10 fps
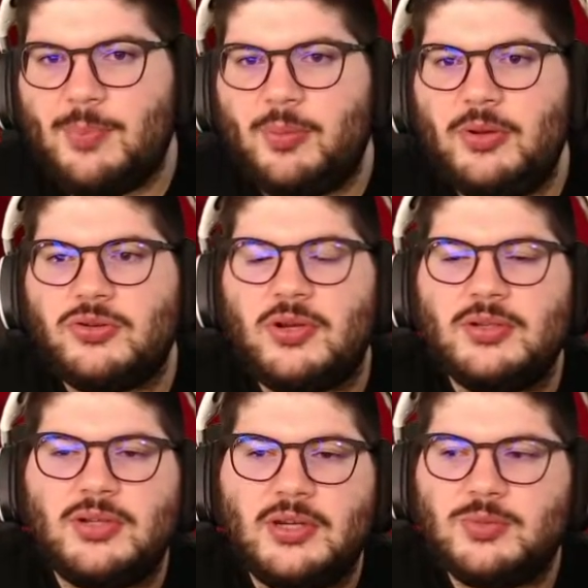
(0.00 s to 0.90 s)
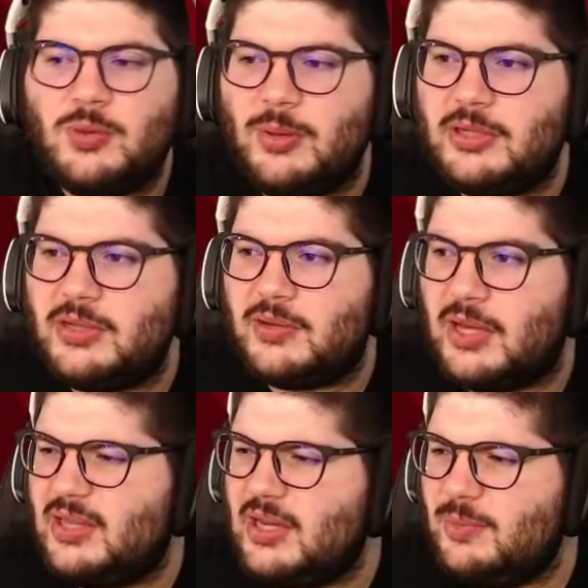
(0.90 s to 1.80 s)
put Trossard as one of my... I
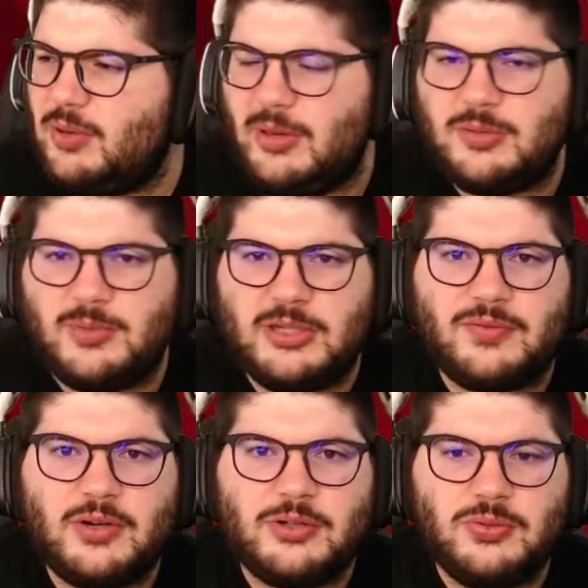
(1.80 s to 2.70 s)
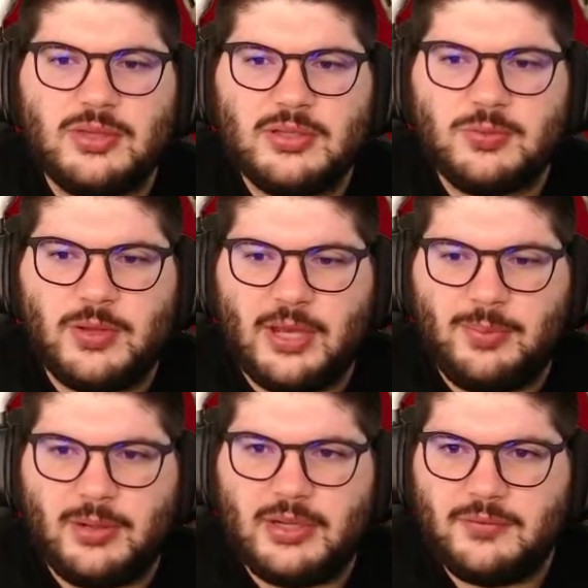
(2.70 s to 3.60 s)
think I put him as my differential this week, I
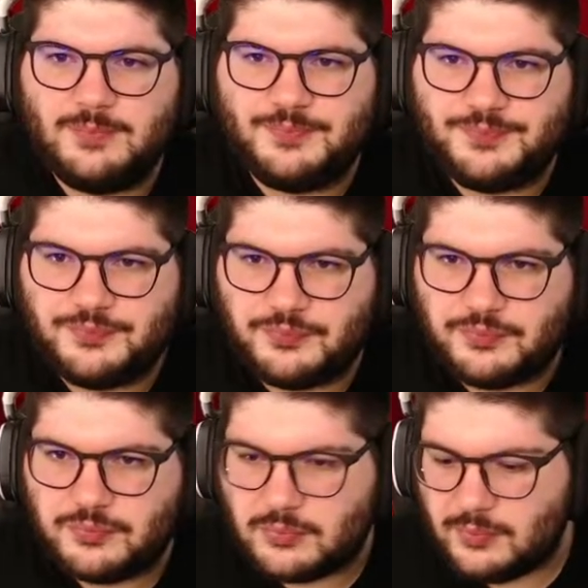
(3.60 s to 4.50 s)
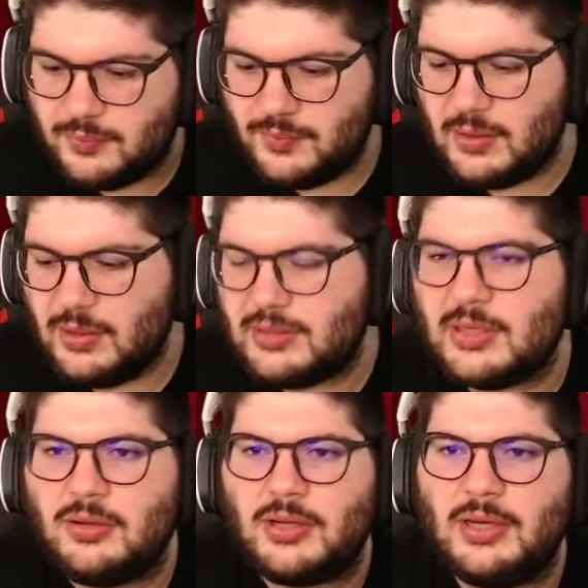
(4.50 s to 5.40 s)
believe. Let's
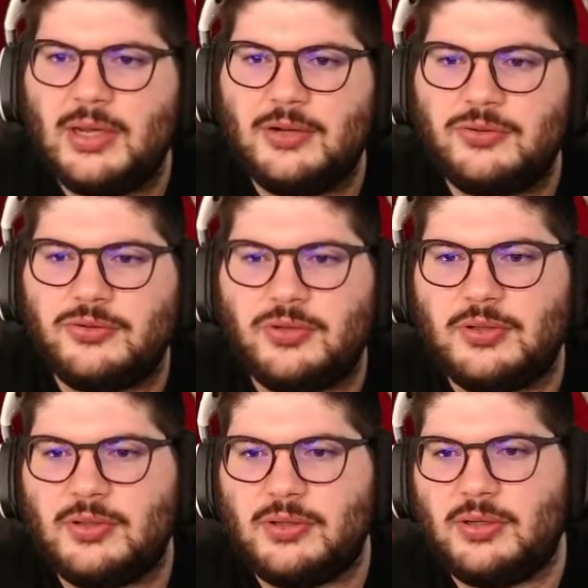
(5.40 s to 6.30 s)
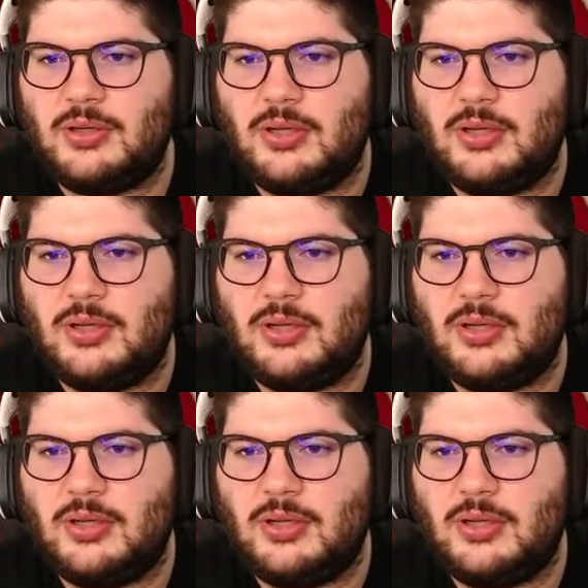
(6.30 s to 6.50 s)
take a look at Leandro Trossard.